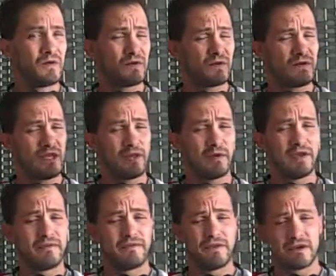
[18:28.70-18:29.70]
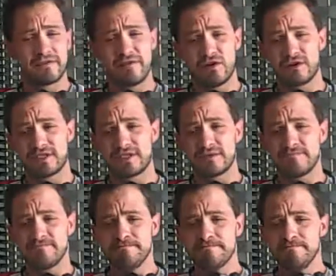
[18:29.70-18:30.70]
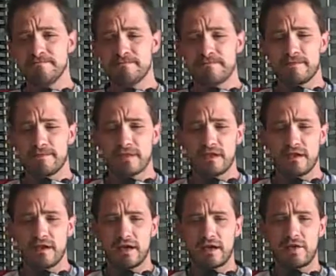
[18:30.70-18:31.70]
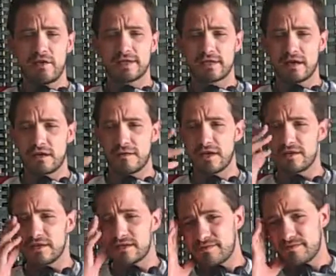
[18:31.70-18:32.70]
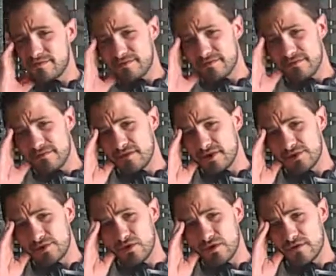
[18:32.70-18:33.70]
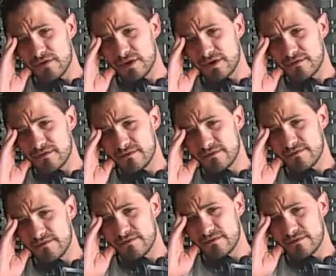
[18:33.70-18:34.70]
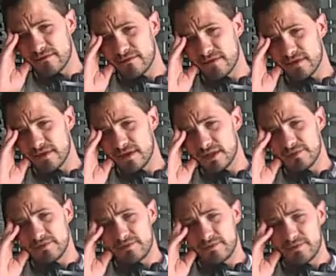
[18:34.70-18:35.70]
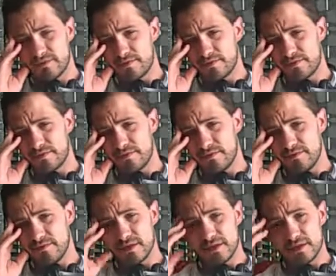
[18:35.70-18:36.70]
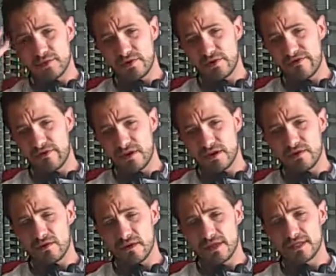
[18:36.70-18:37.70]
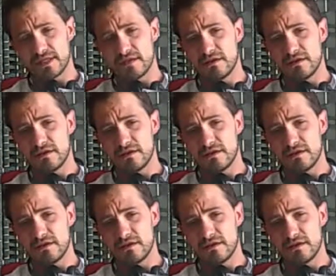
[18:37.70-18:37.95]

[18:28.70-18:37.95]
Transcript: Anyway, fuck, folks. I don't want to talk about this much more, but it's it's pretty fucking crazy